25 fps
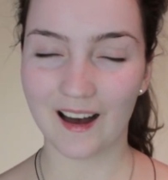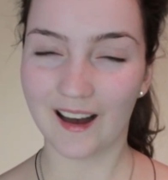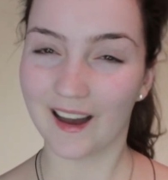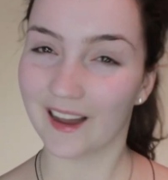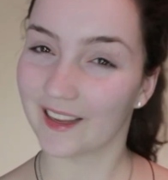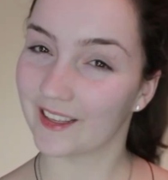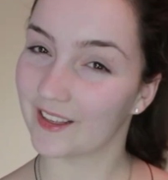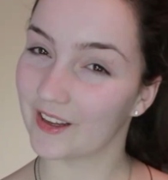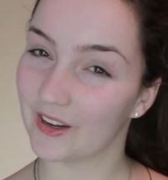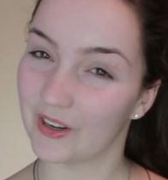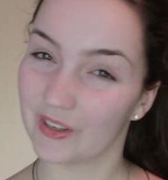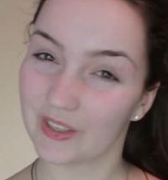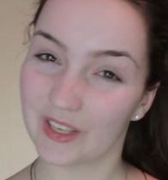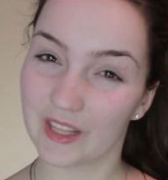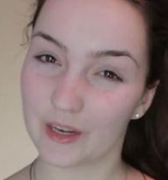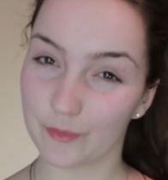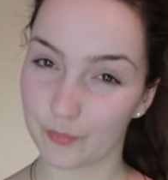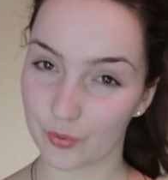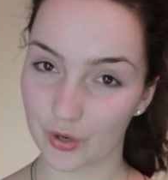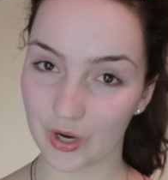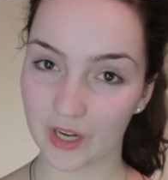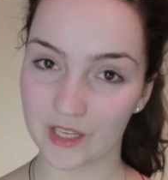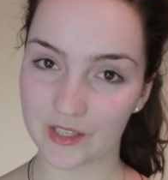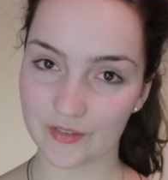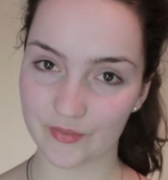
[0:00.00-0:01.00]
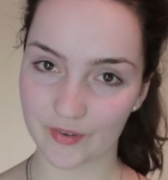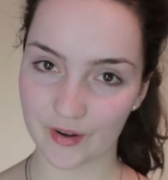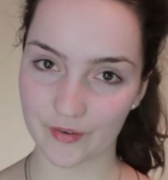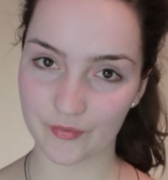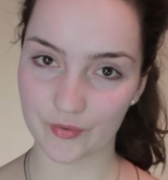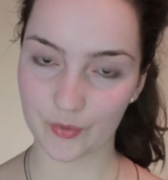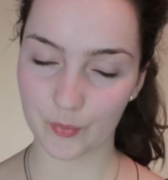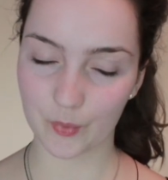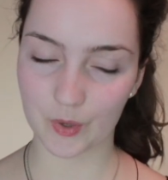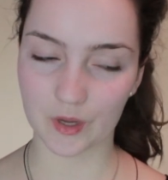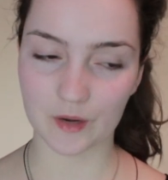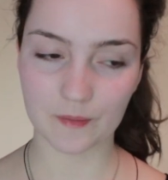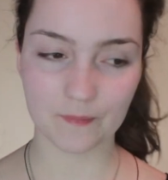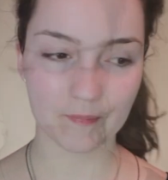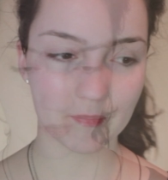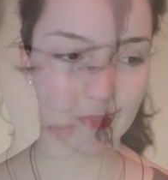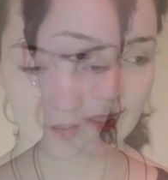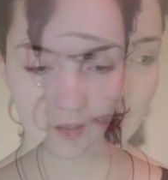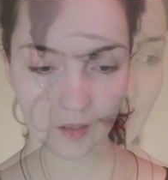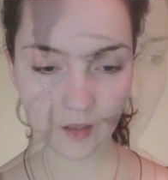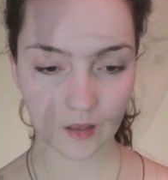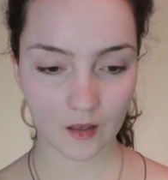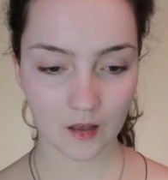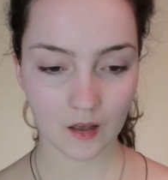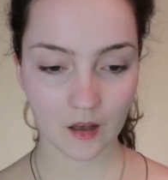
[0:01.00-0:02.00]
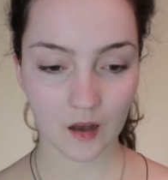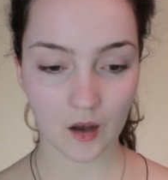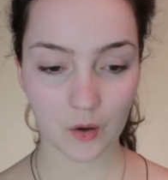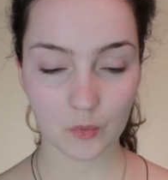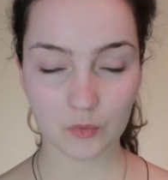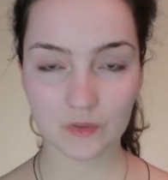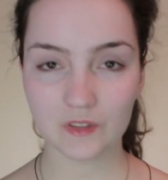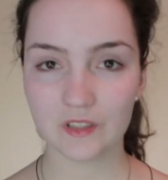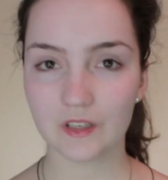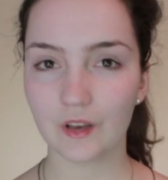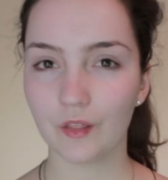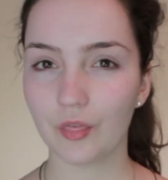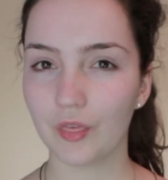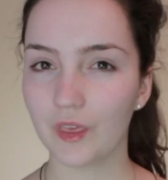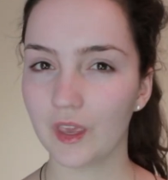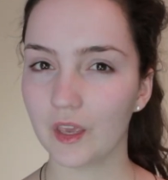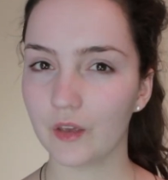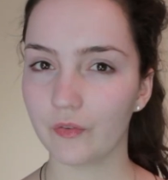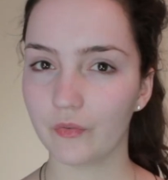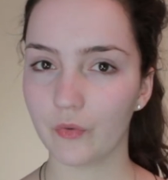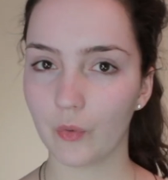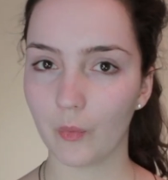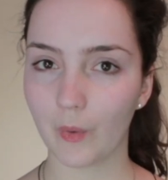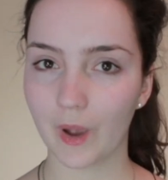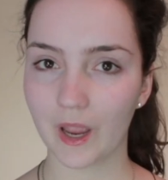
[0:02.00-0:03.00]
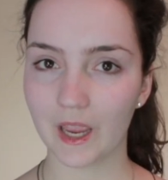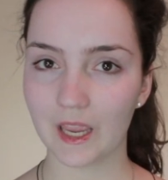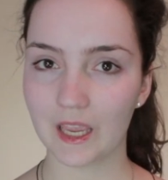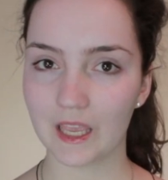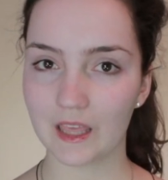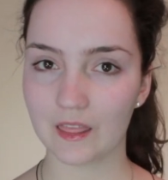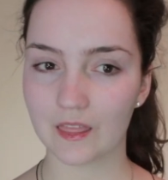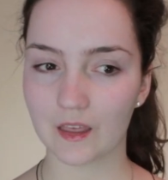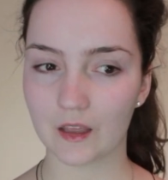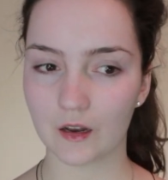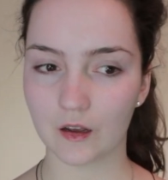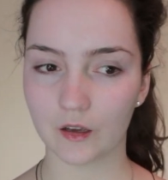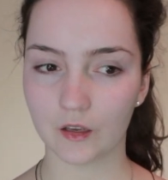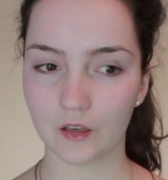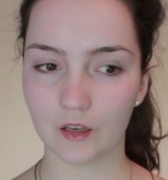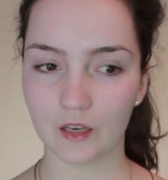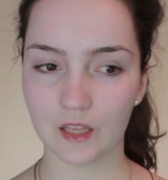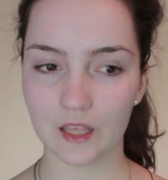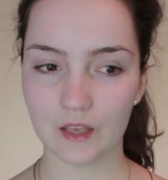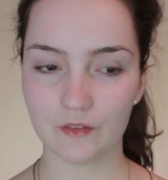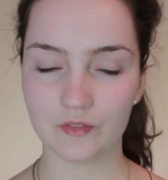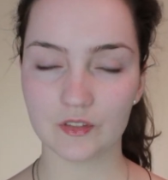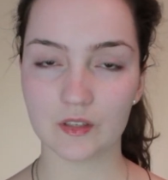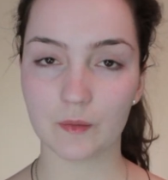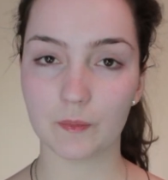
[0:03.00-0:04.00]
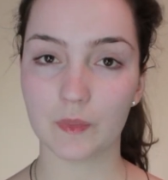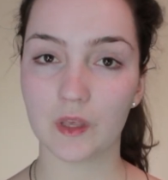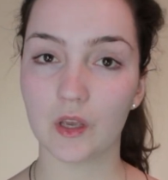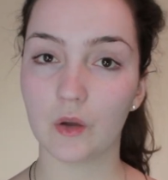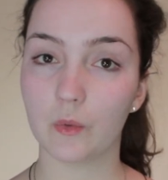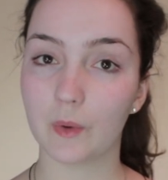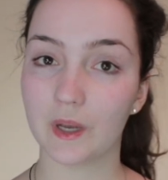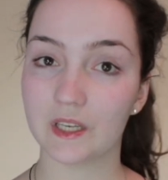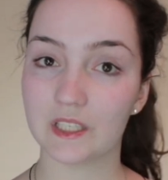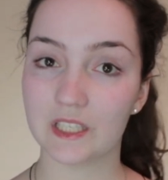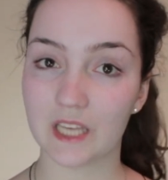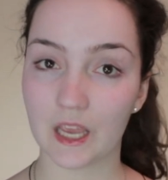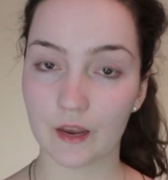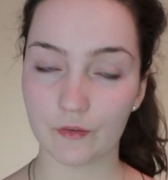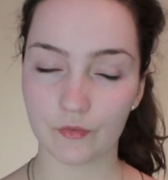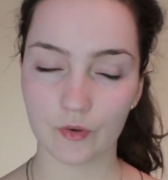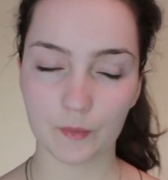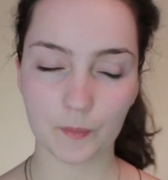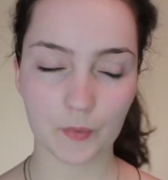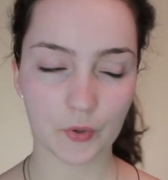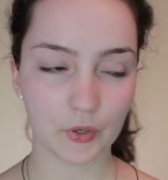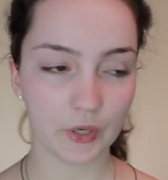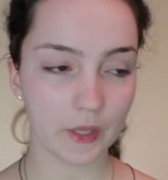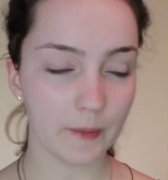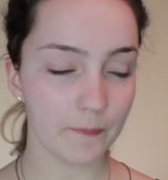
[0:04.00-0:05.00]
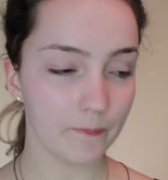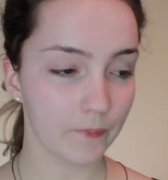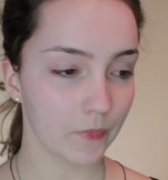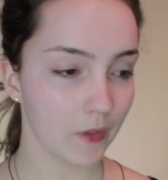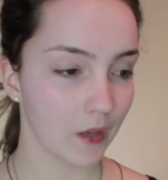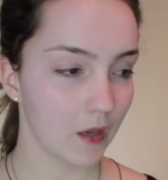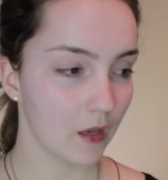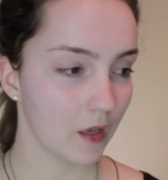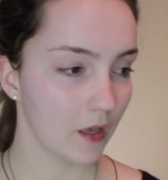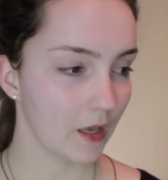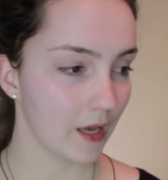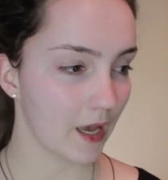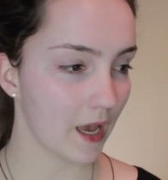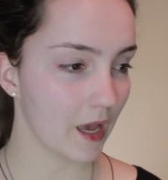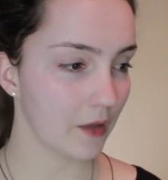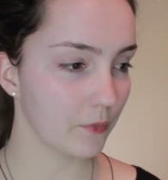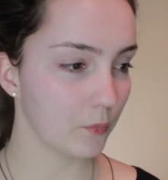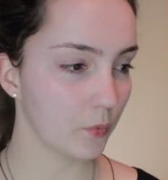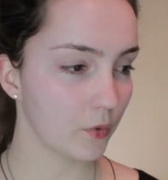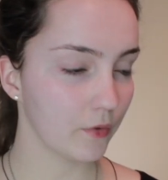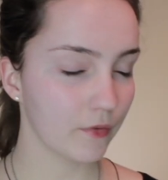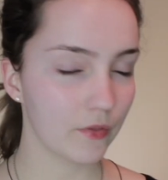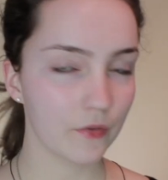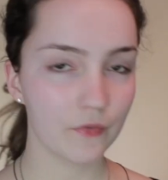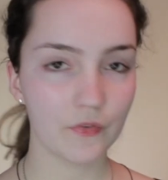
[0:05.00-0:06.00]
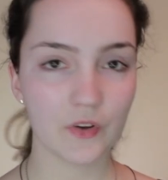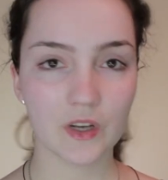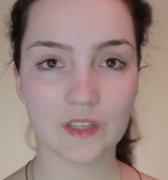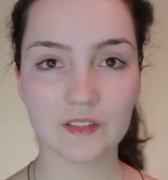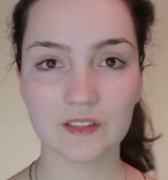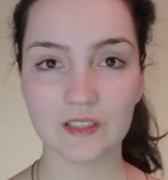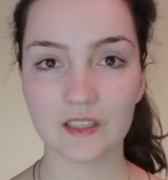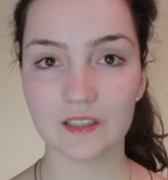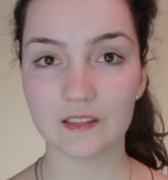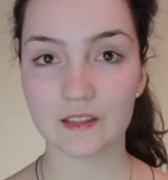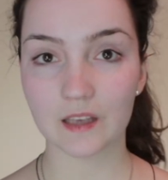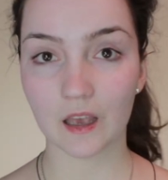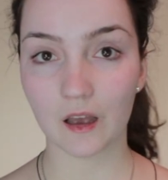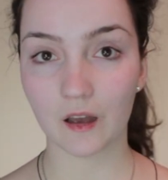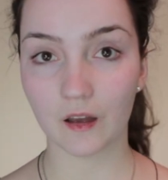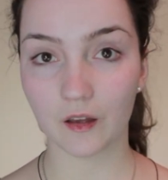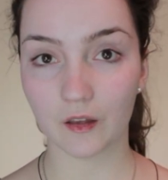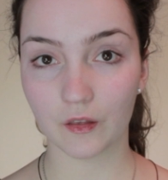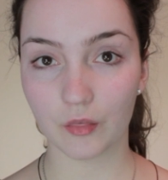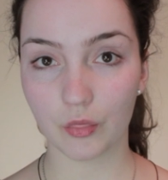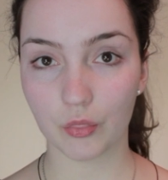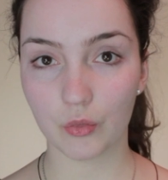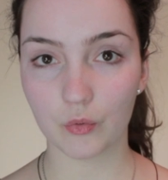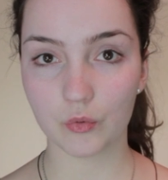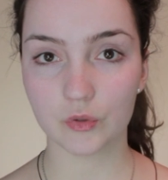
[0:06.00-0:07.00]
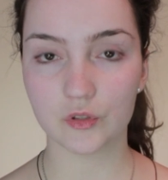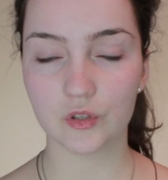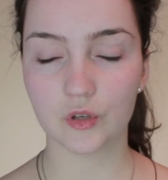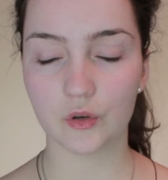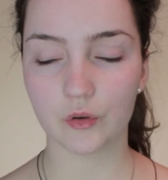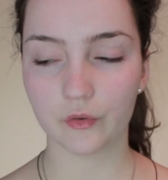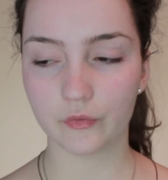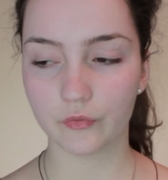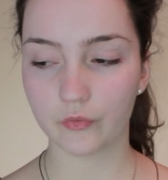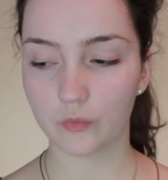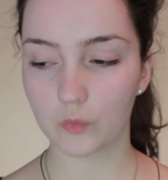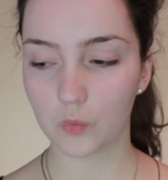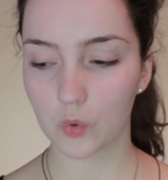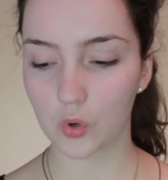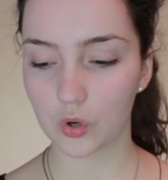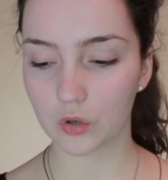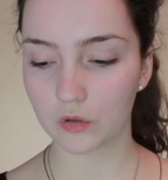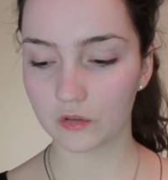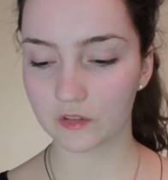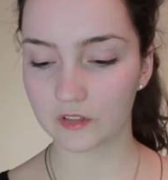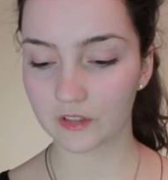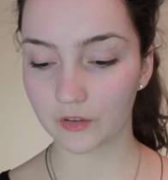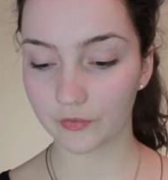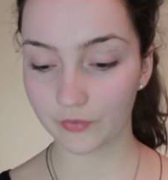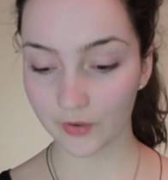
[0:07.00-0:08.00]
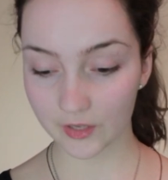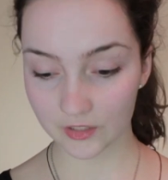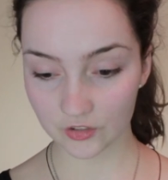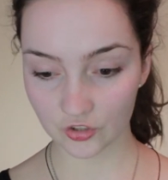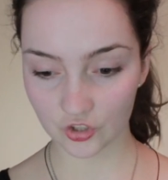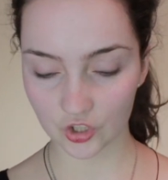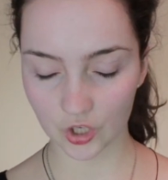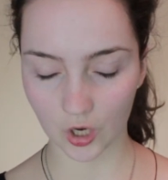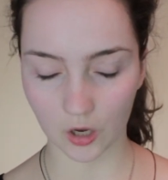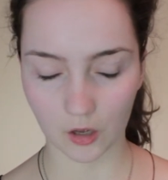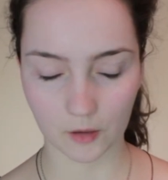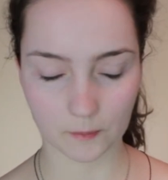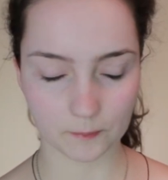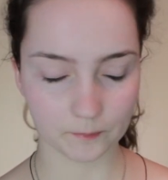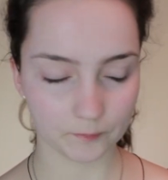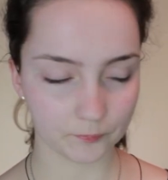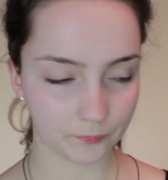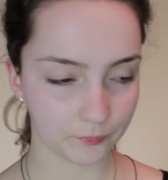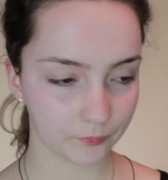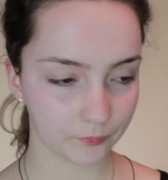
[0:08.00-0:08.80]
I can't get a prize for everyone. I wanted to think of a way that I could give something away to everybody. And one of the first things that I thought of was a face chart.